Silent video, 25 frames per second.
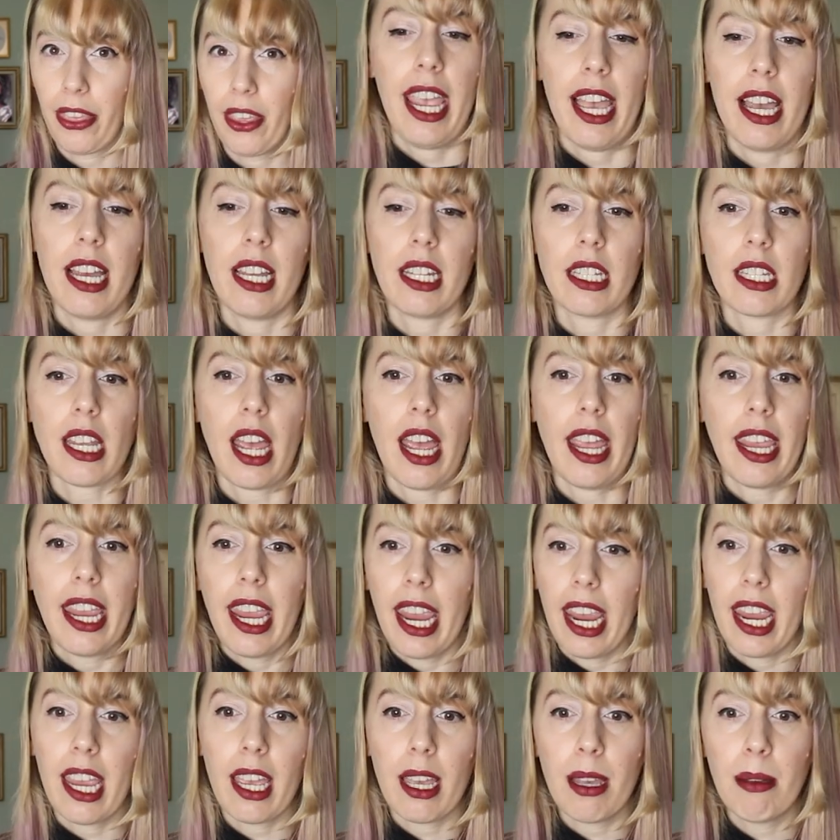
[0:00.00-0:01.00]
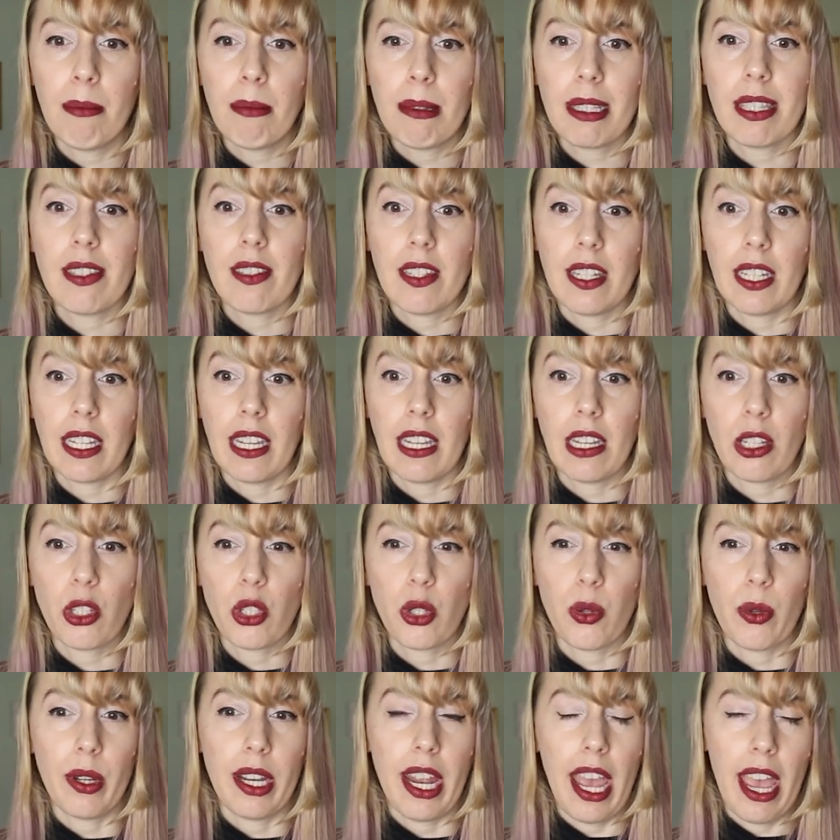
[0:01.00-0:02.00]
And I am sticking
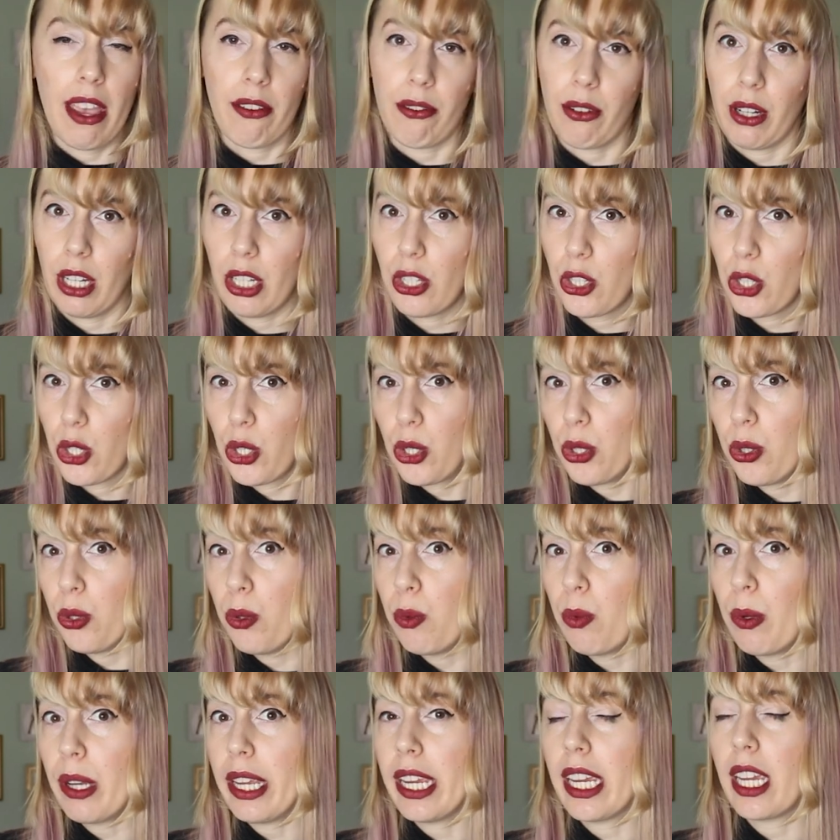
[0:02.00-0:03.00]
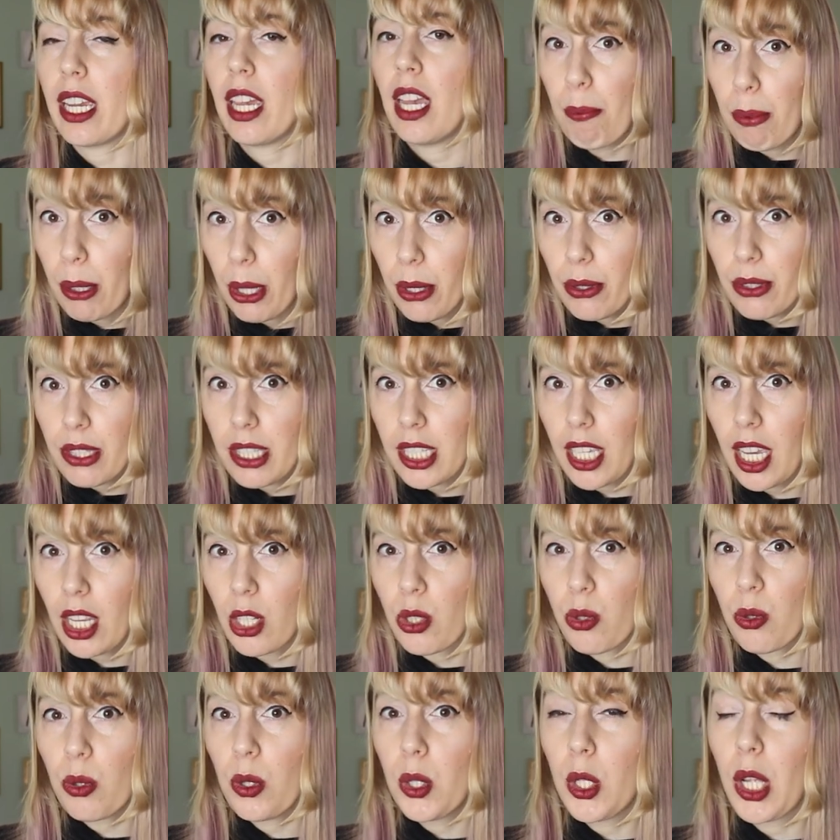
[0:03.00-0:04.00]
to an every 2-week upload
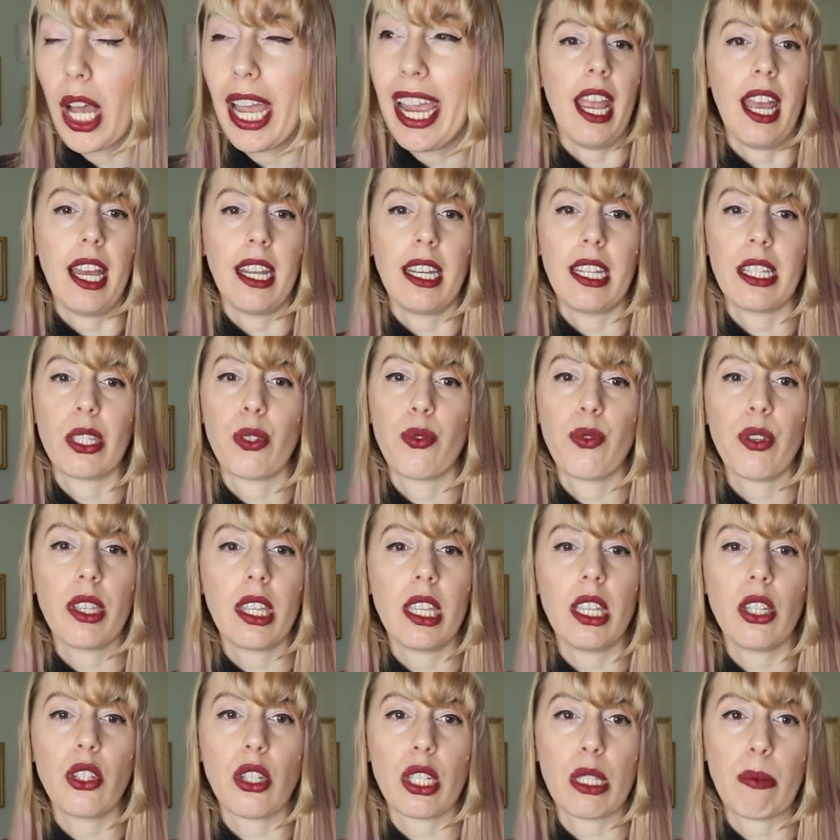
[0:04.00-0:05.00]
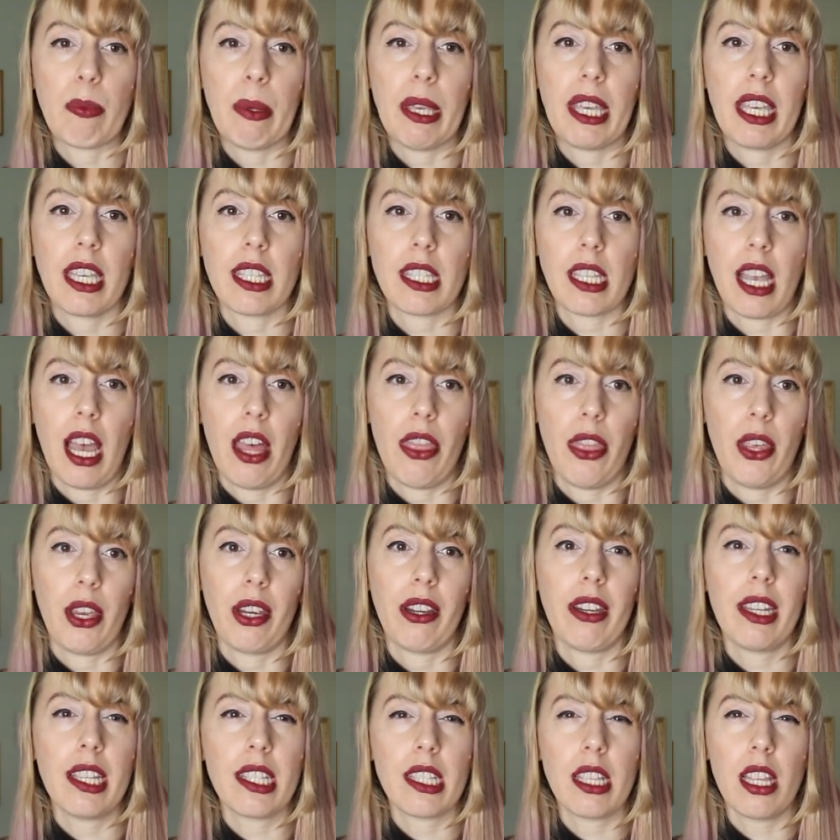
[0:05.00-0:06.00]
schedule, and it's really just because
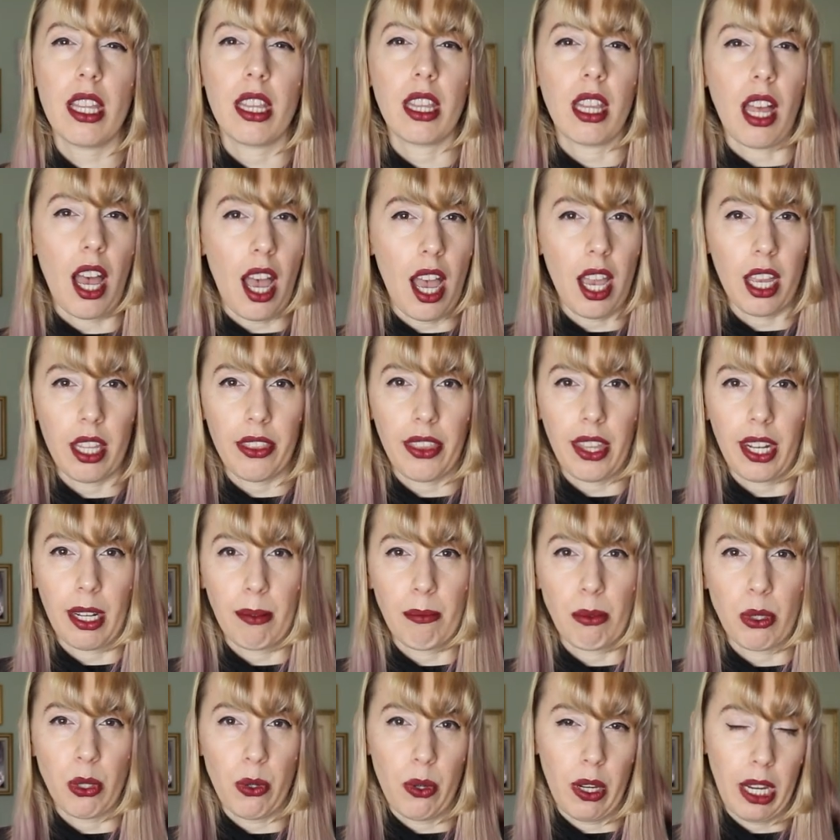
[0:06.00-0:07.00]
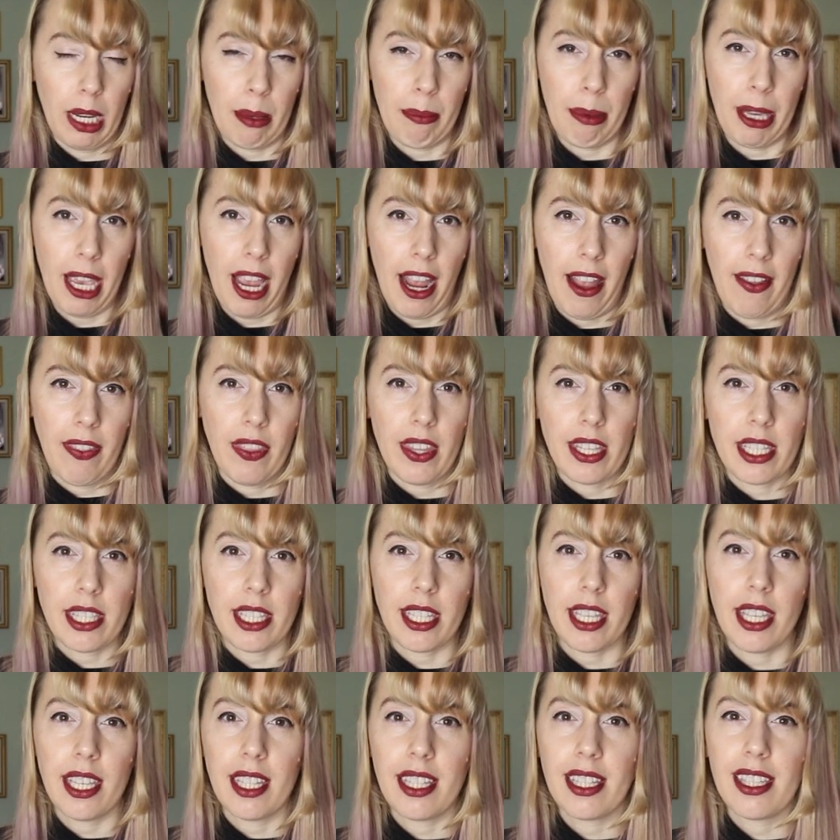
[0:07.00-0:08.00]
there is a lot that I'm doing behind the
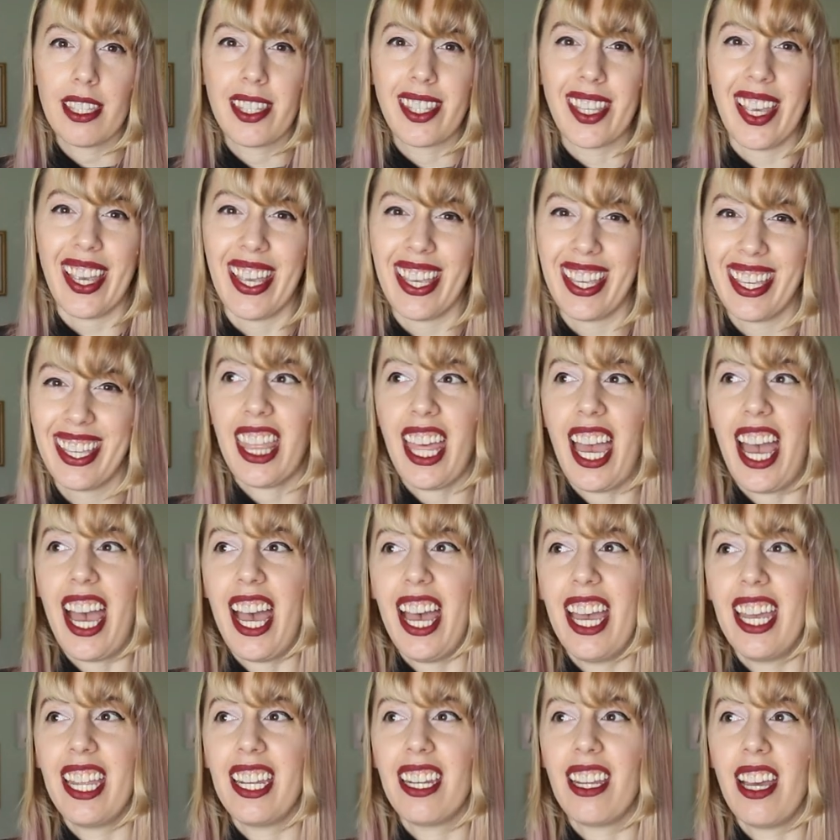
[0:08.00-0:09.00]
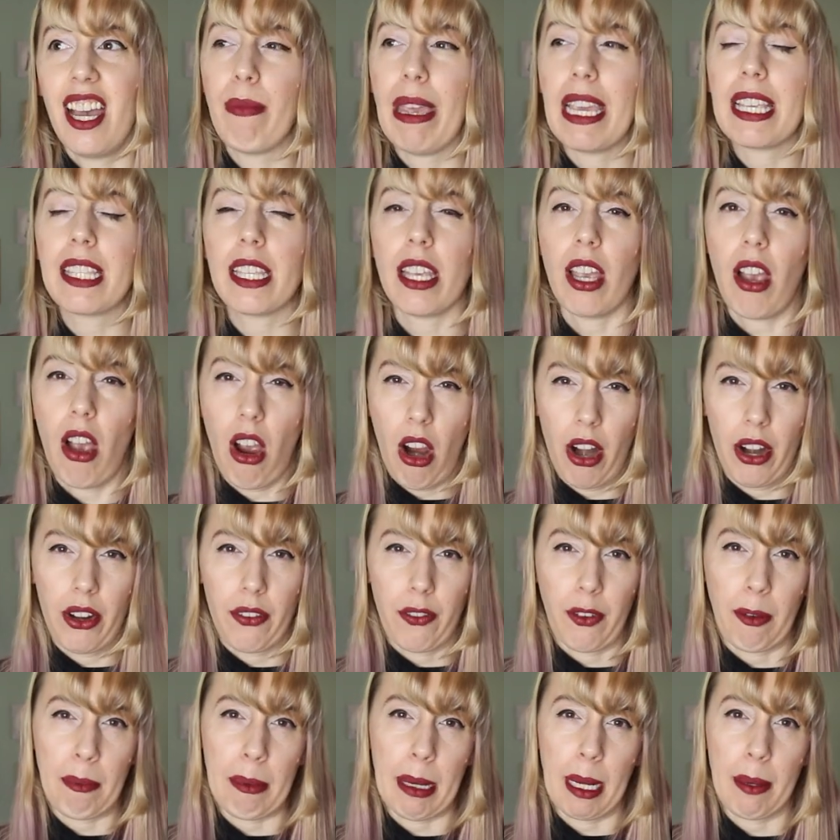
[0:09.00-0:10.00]
scenes that makes it
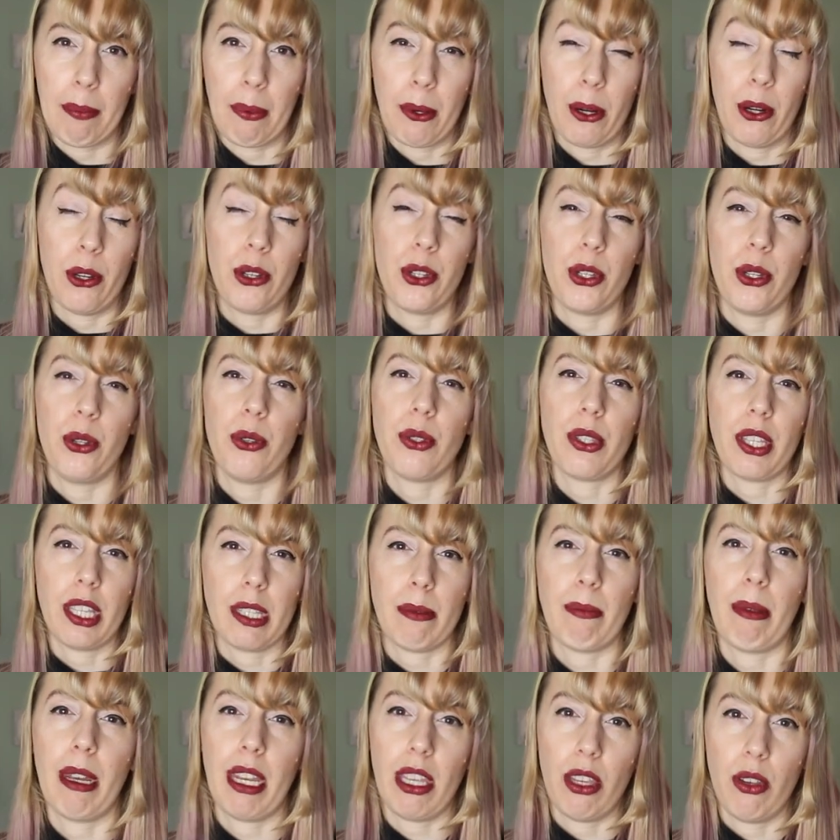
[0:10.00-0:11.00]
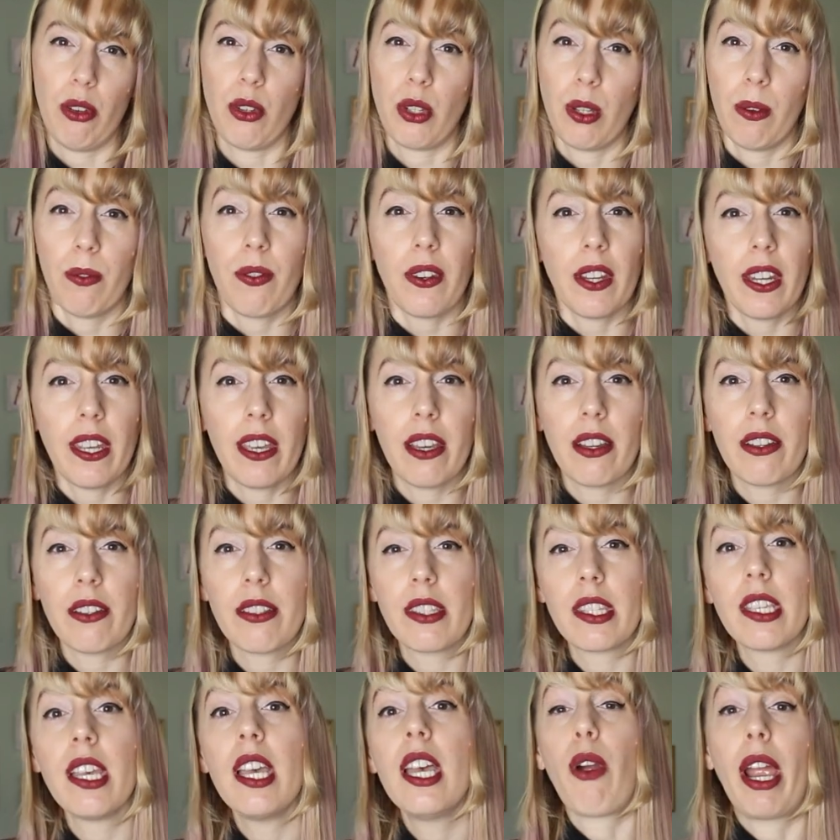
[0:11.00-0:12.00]
hard for me to produce as many YouTube
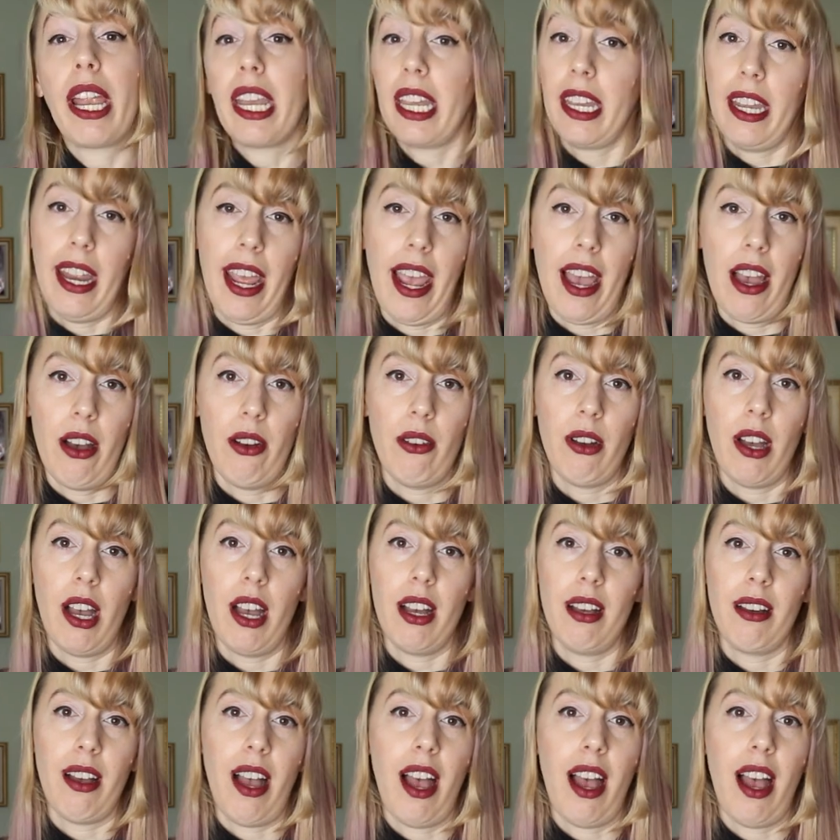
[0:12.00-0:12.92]
videos right now.